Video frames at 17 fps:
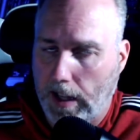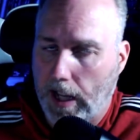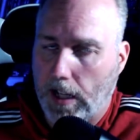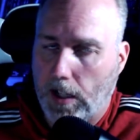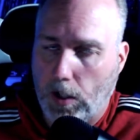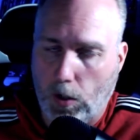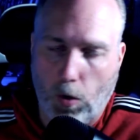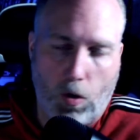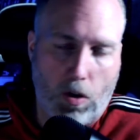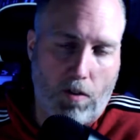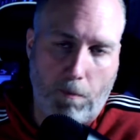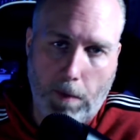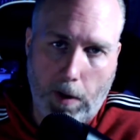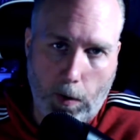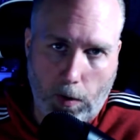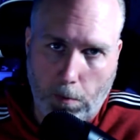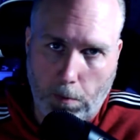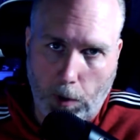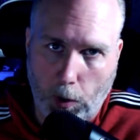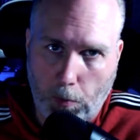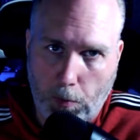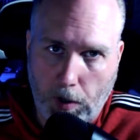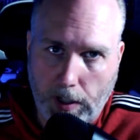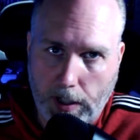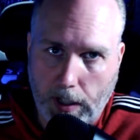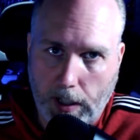That's sort of me with
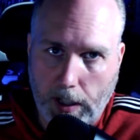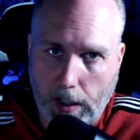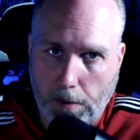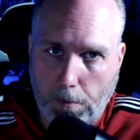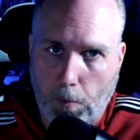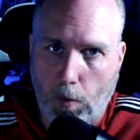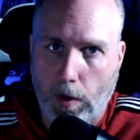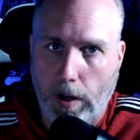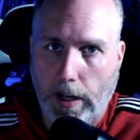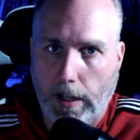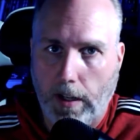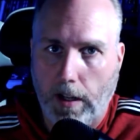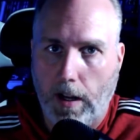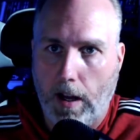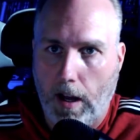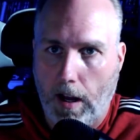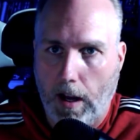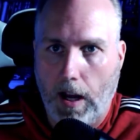blueprints at this point.